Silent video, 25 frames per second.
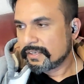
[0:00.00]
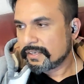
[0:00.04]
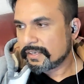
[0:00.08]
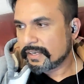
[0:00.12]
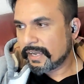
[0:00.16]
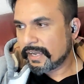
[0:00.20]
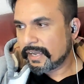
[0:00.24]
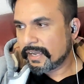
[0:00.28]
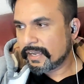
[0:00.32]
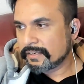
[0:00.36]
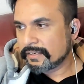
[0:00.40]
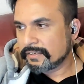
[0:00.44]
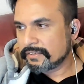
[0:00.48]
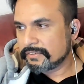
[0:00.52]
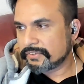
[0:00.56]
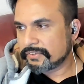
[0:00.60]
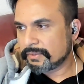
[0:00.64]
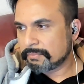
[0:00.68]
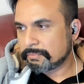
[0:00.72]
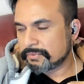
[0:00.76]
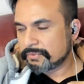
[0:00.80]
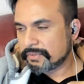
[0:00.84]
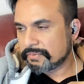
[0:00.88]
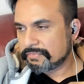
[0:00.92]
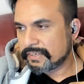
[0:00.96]
and
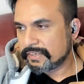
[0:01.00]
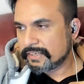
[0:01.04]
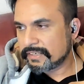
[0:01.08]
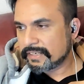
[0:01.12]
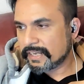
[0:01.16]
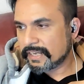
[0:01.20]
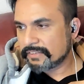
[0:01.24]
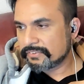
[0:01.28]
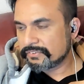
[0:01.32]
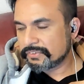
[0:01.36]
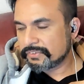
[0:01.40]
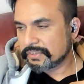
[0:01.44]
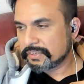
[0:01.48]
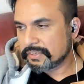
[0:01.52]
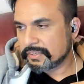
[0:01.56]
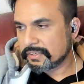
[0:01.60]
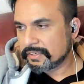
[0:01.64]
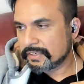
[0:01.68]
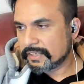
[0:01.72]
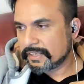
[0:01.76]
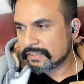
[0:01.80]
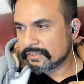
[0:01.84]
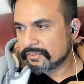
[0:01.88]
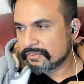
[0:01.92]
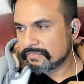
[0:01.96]
some of the fantastical,
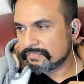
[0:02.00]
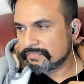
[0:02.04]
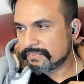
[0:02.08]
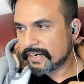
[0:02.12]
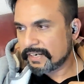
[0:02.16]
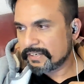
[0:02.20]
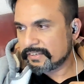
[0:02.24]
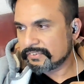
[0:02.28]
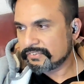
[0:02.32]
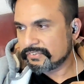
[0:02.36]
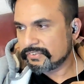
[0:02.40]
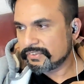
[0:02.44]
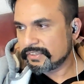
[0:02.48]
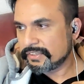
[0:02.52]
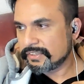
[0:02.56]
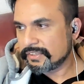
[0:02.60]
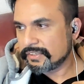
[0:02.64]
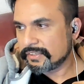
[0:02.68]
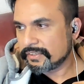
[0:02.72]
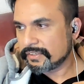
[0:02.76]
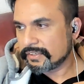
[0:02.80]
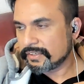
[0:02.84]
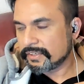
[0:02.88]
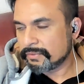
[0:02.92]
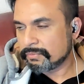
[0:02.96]
like
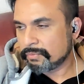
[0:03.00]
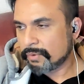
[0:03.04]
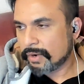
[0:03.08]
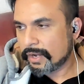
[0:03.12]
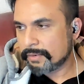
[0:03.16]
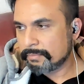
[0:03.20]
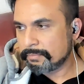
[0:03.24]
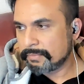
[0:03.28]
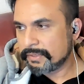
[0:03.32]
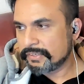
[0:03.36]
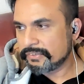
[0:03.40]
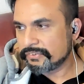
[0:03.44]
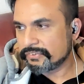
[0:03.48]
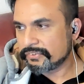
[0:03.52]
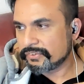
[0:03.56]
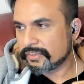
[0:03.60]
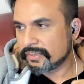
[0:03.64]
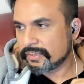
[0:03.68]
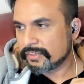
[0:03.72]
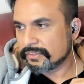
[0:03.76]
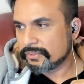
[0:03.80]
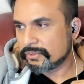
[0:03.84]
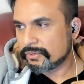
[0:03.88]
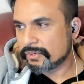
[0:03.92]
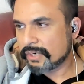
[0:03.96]
fantasy environments,
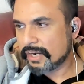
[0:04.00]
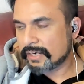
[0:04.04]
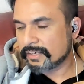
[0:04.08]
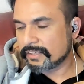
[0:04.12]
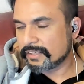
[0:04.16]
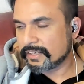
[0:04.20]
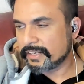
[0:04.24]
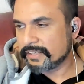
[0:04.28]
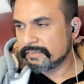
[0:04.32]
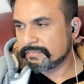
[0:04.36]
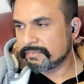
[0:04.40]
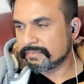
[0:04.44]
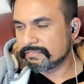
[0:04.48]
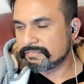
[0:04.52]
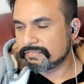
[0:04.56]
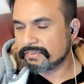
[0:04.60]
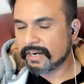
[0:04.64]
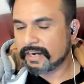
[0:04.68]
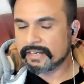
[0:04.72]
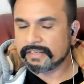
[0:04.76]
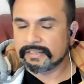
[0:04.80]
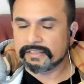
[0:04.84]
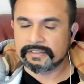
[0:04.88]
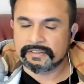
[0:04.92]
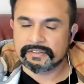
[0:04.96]
you're not going to even
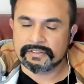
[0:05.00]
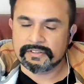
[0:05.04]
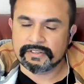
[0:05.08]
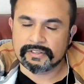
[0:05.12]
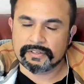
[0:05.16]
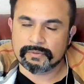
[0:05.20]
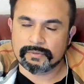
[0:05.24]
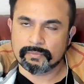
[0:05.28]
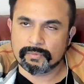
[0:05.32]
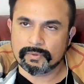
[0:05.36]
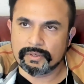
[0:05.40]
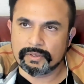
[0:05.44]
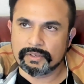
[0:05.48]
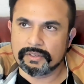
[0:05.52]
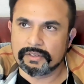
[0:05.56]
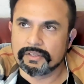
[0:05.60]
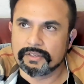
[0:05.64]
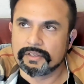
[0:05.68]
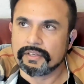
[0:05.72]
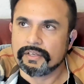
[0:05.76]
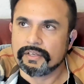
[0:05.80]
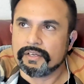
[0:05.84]
find in real world.